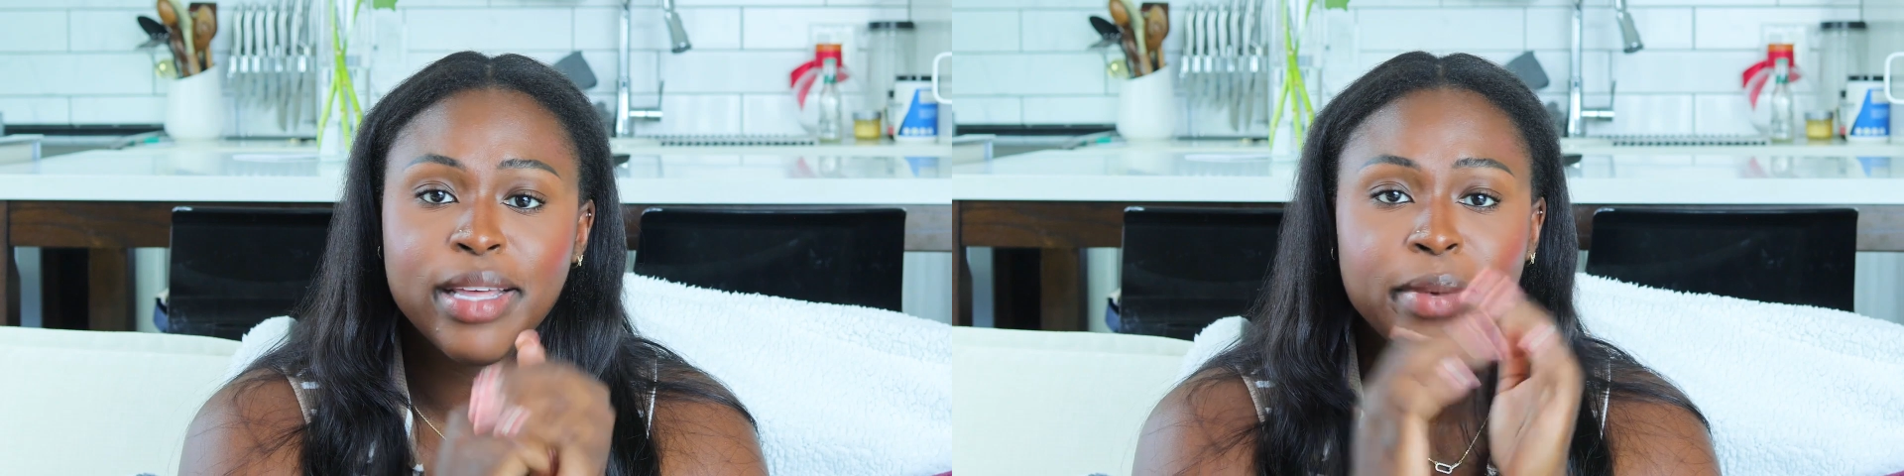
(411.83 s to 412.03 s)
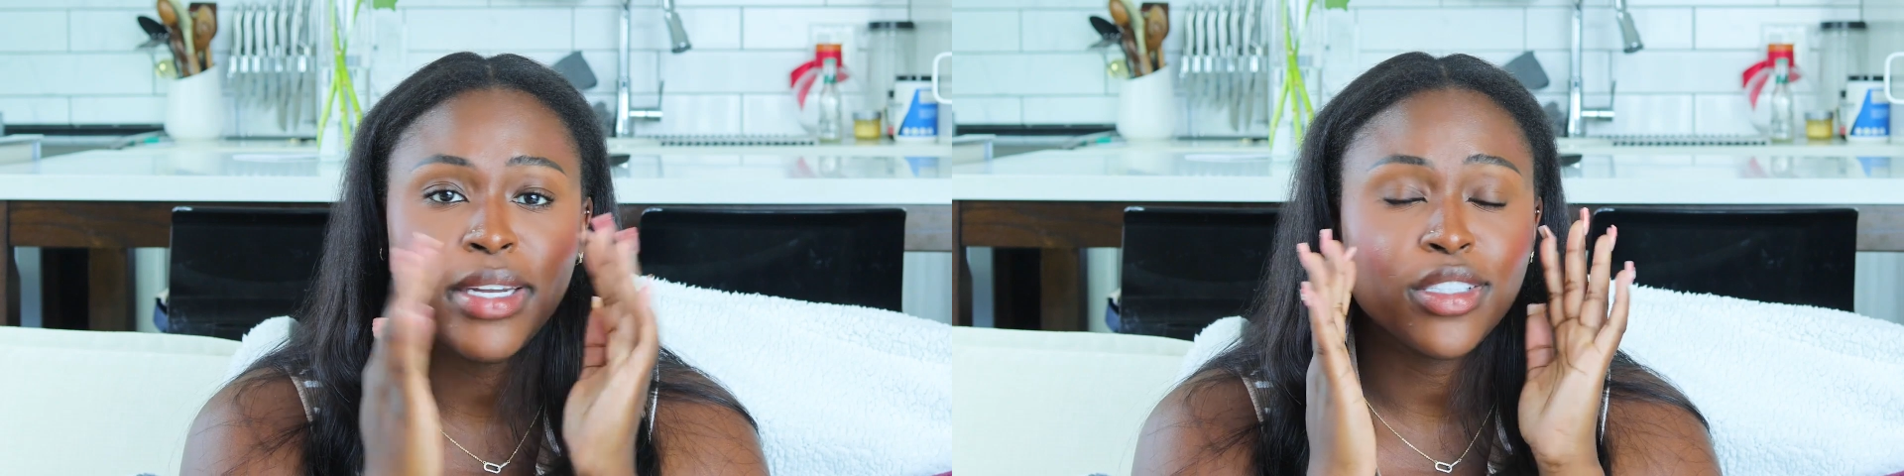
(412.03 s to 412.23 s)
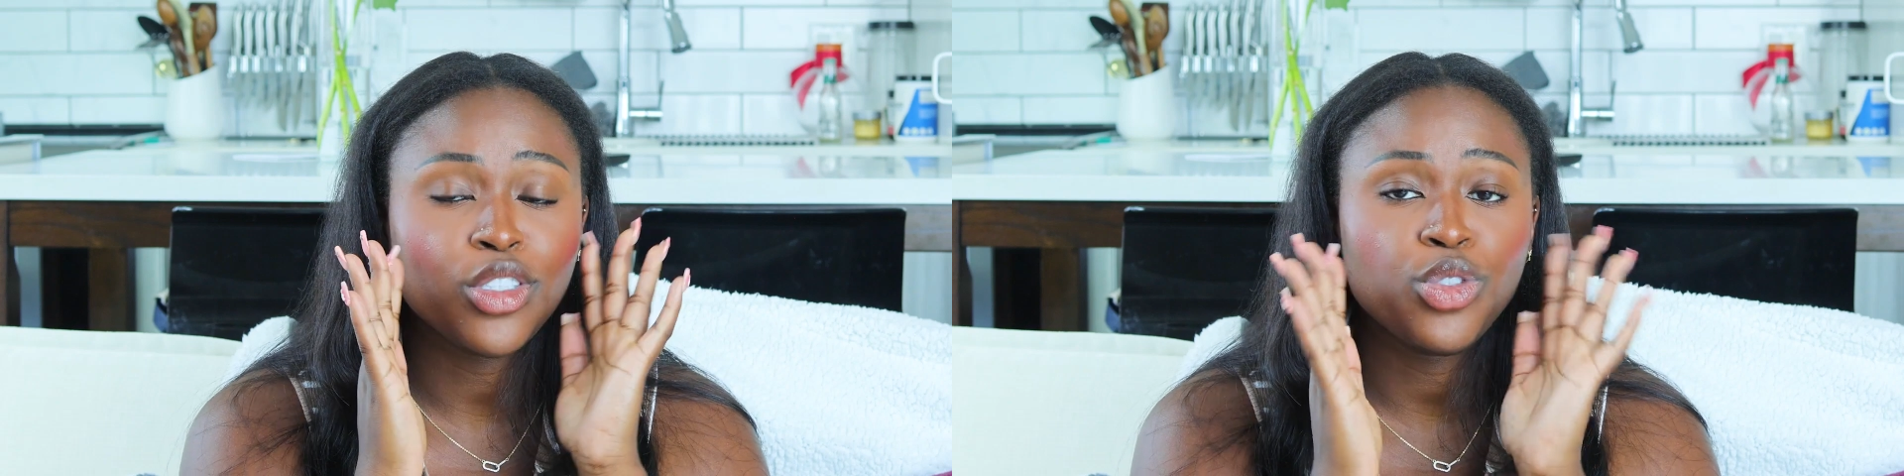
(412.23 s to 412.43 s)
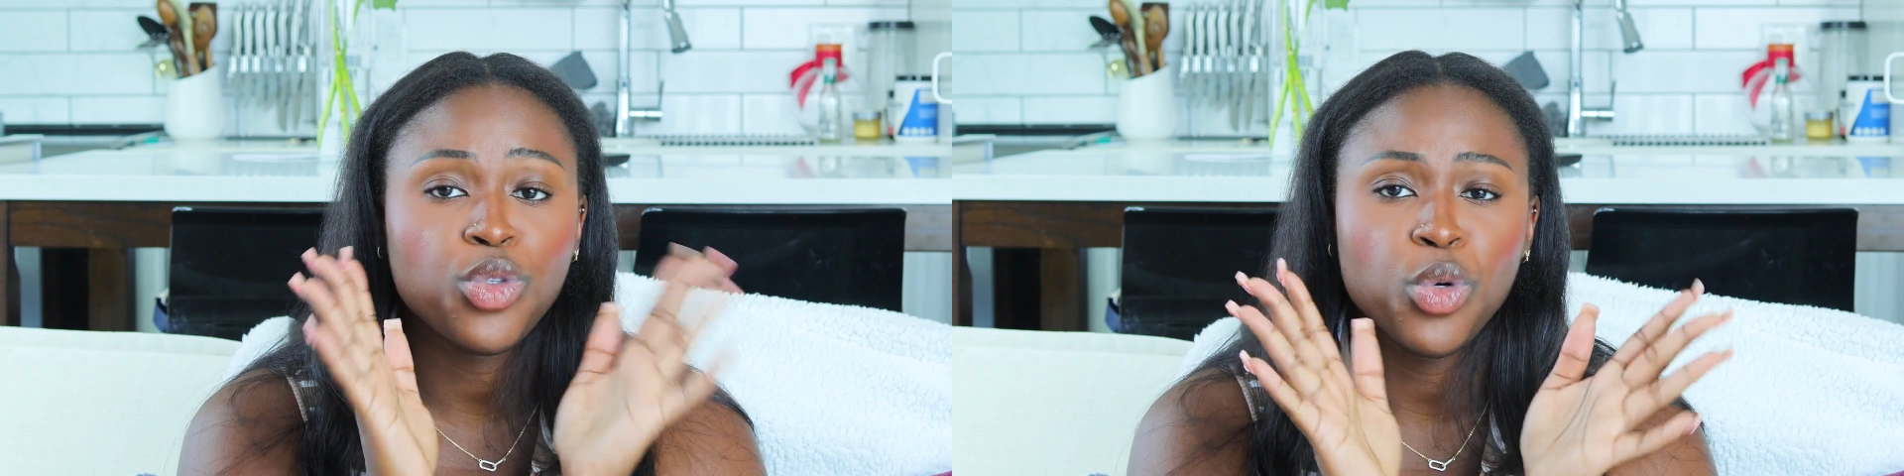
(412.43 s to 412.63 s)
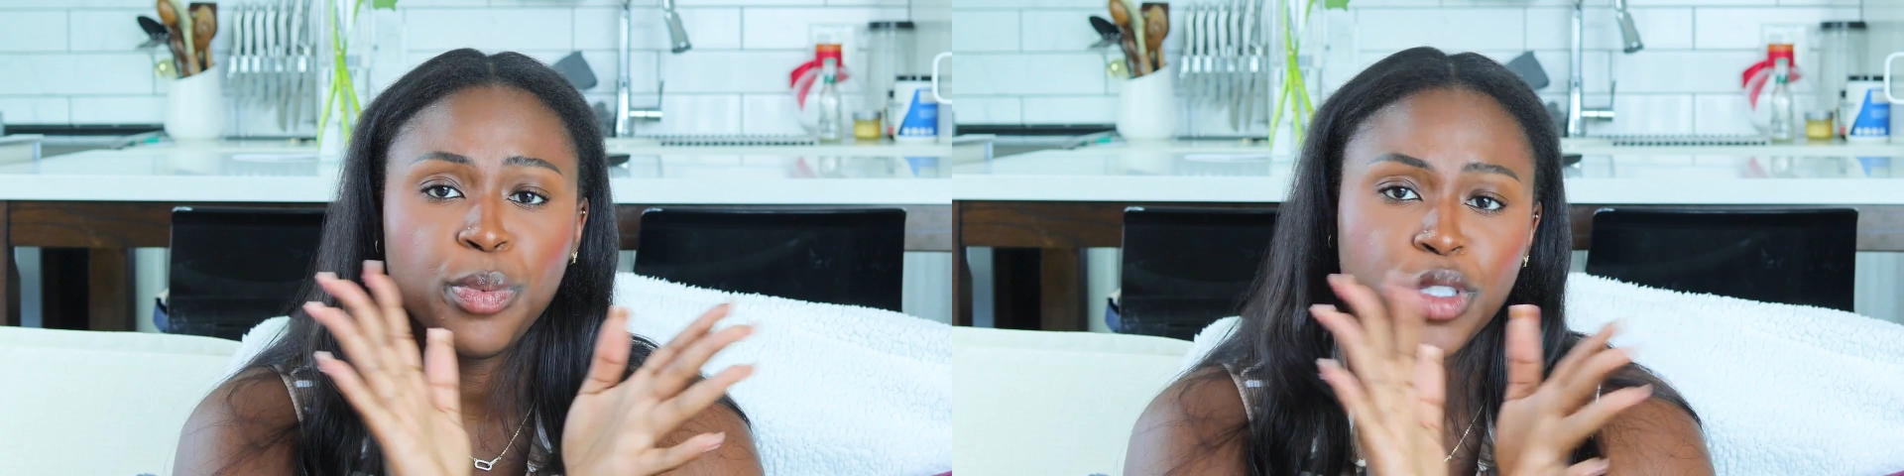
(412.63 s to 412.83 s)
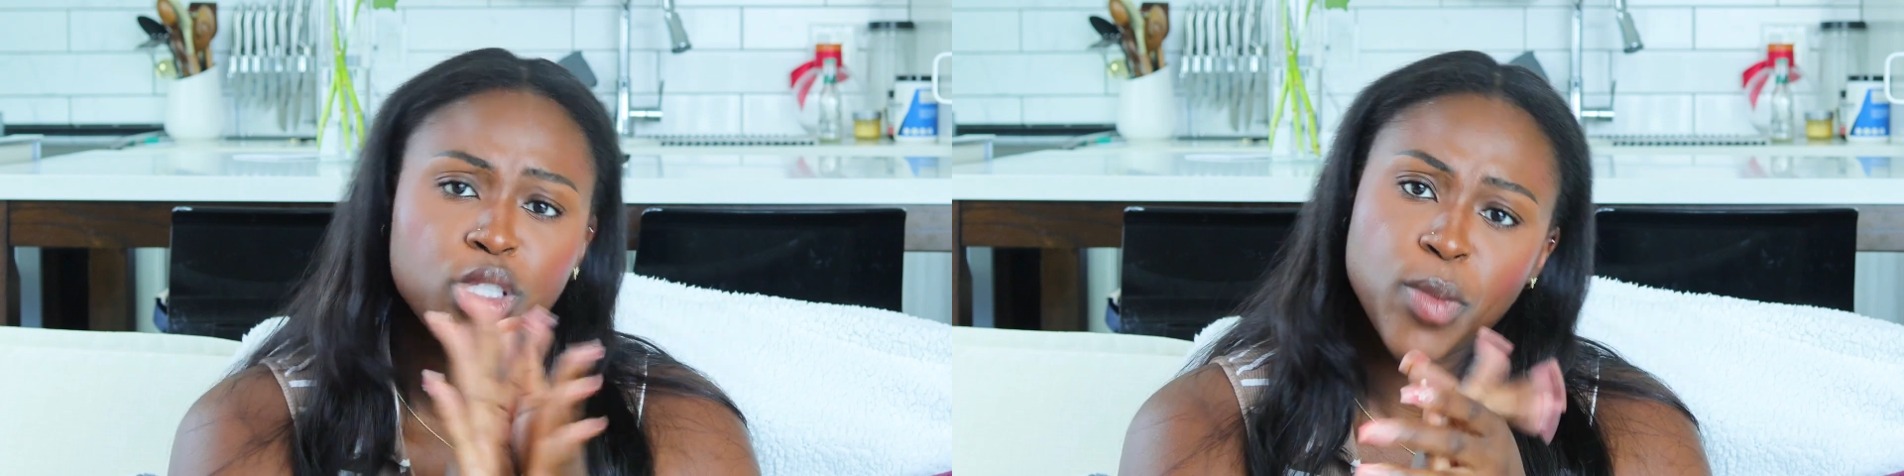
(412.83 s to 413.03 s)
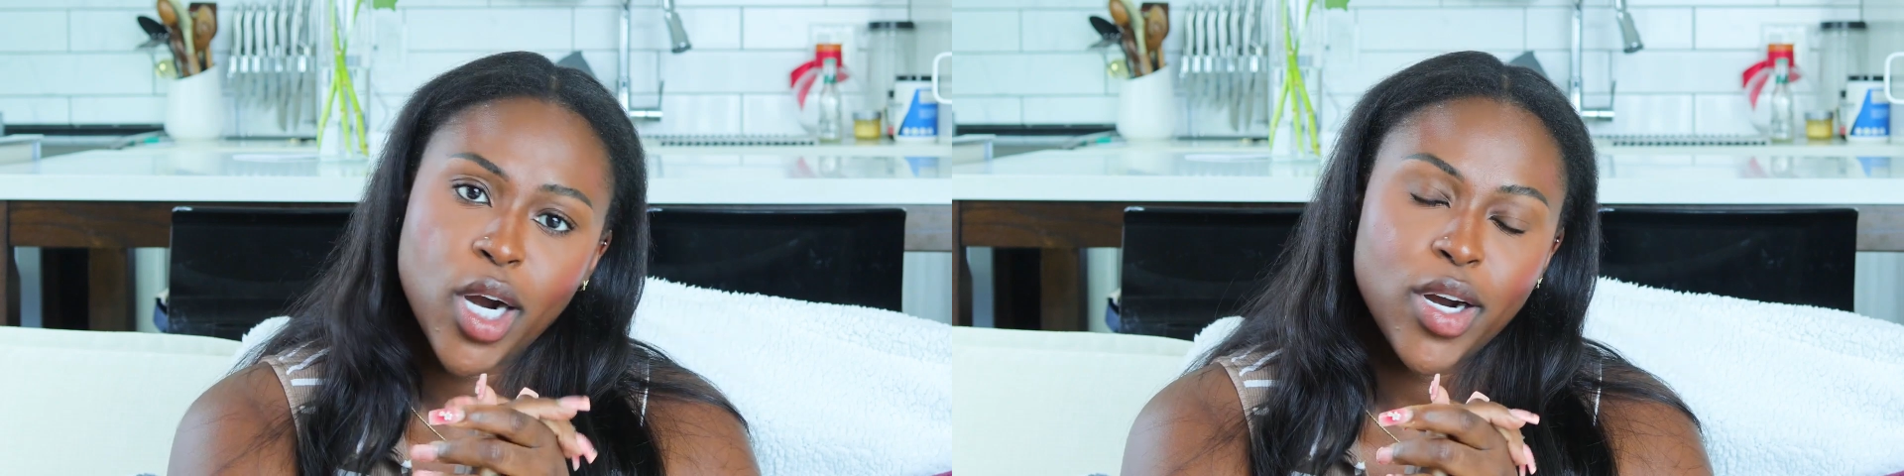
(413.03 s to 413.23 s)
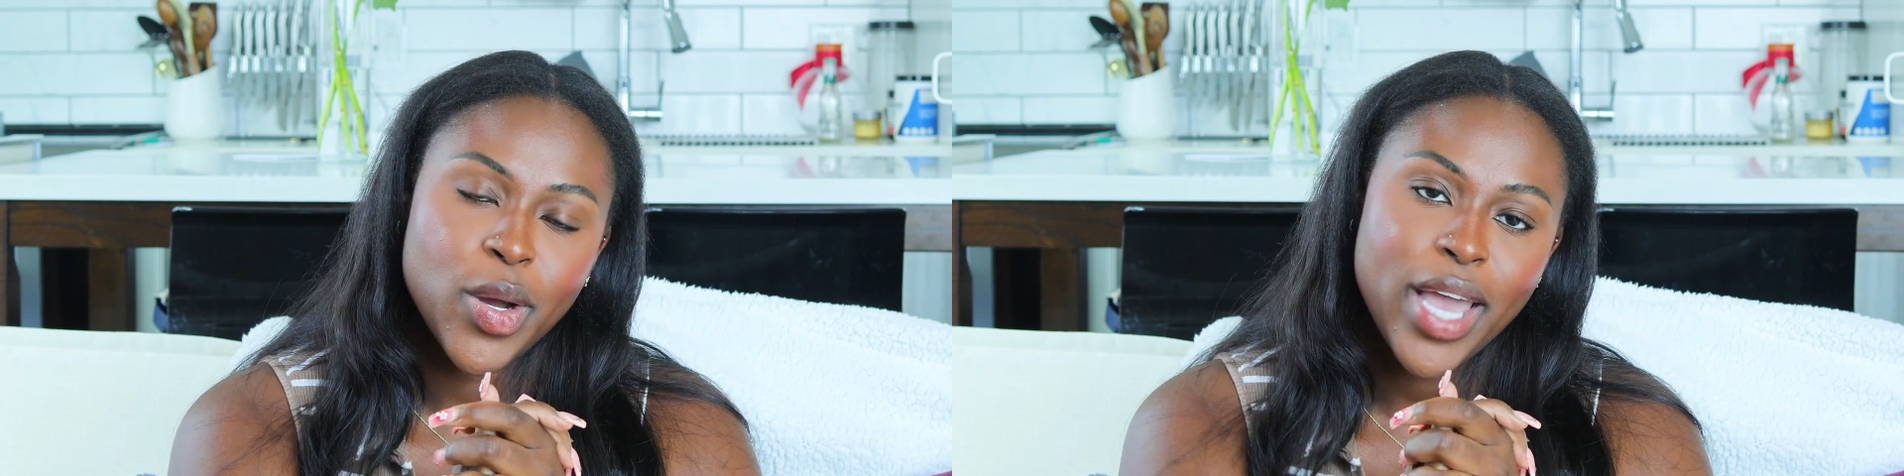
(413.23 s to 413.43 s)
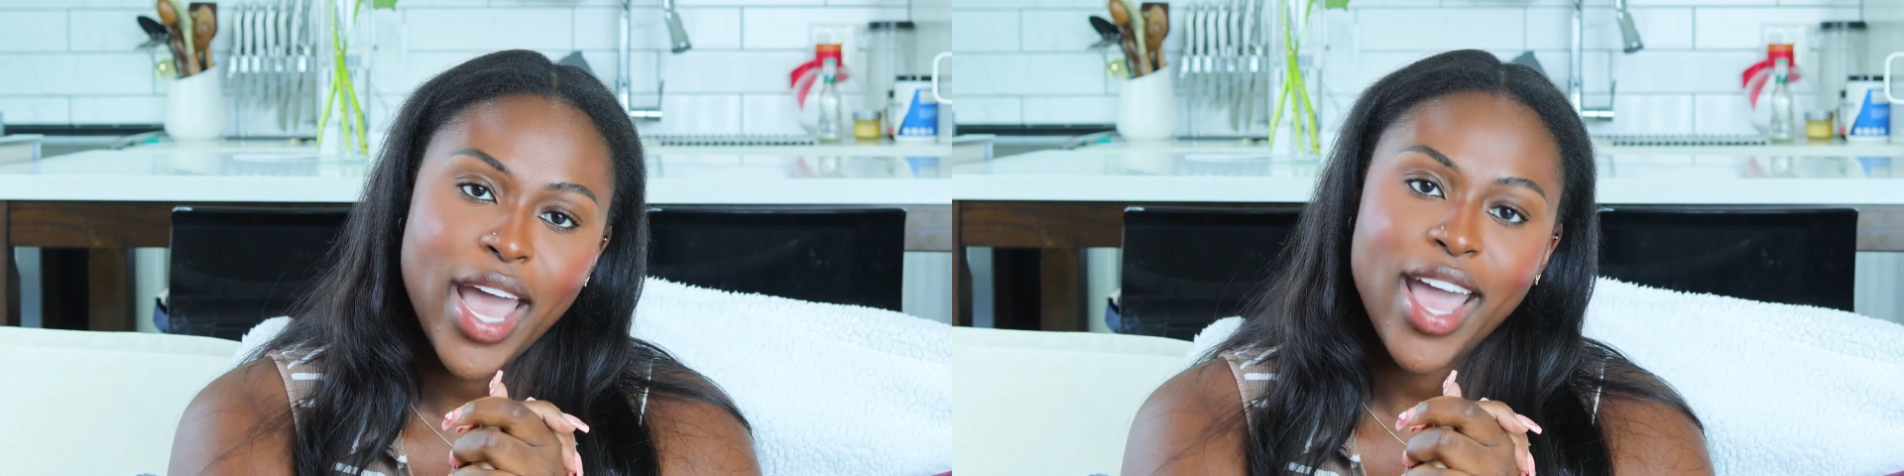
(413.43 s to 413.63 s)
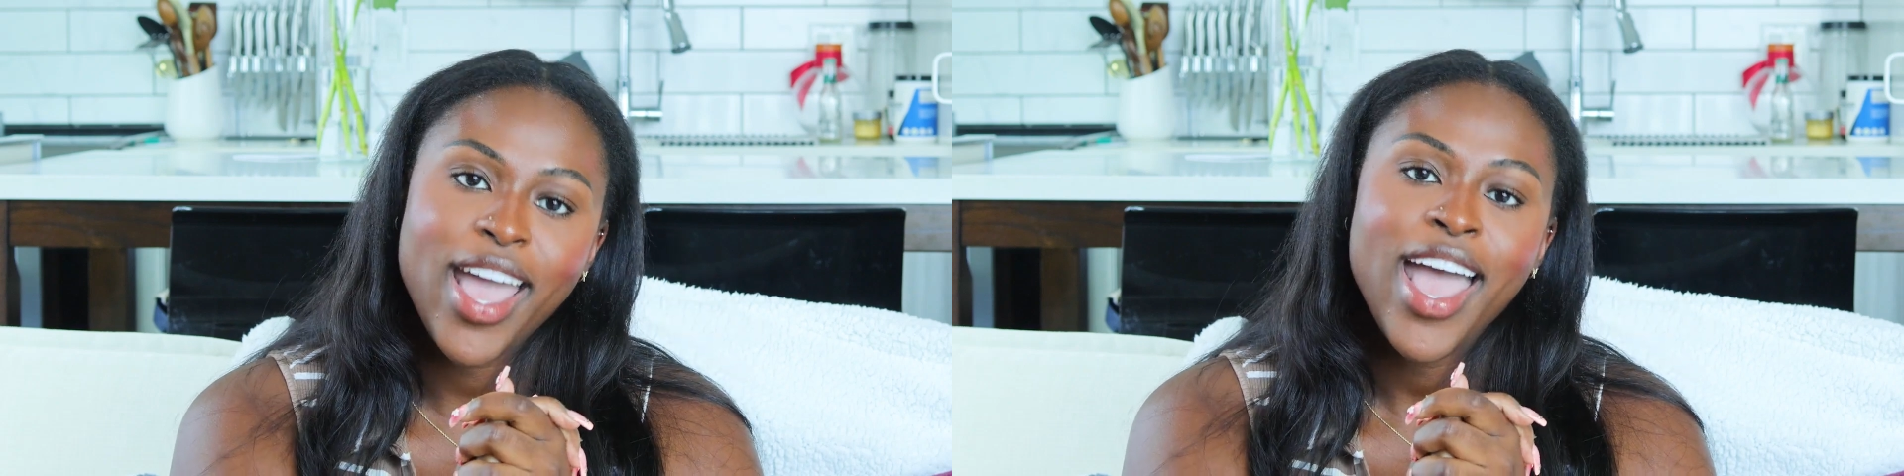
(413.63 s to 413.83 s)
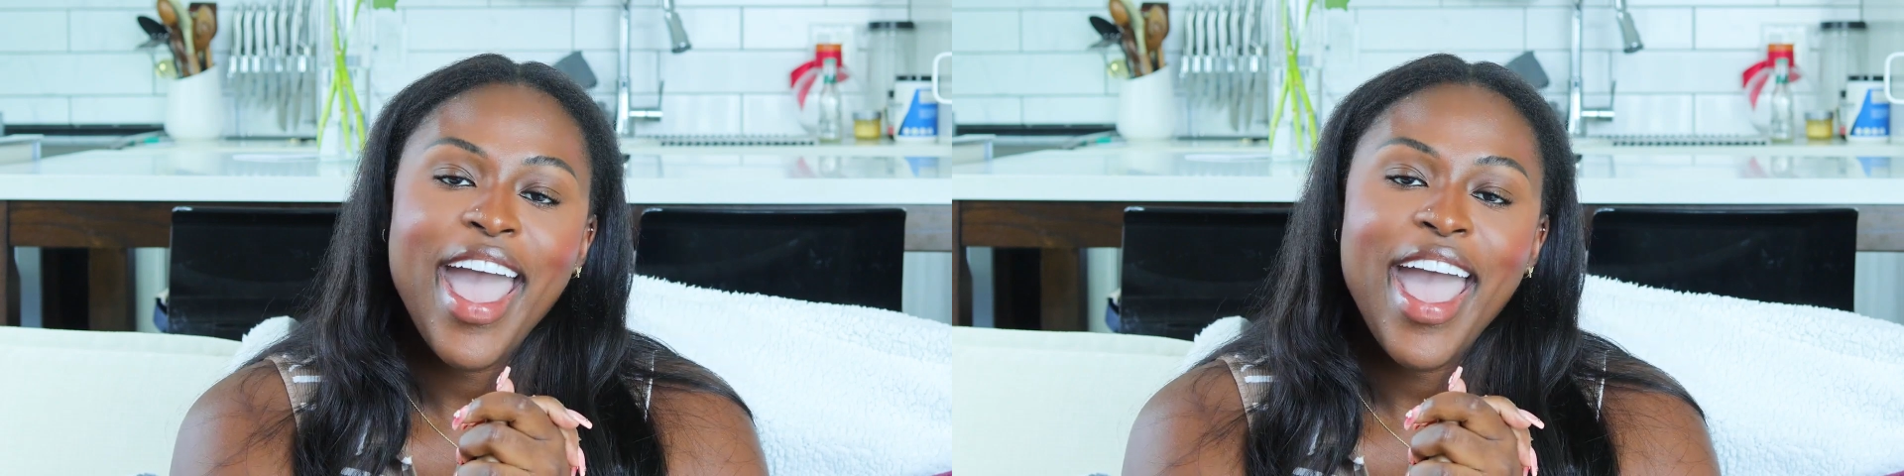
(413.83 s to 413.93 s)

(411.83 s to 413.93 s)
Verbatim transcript: That man is super smart, okay?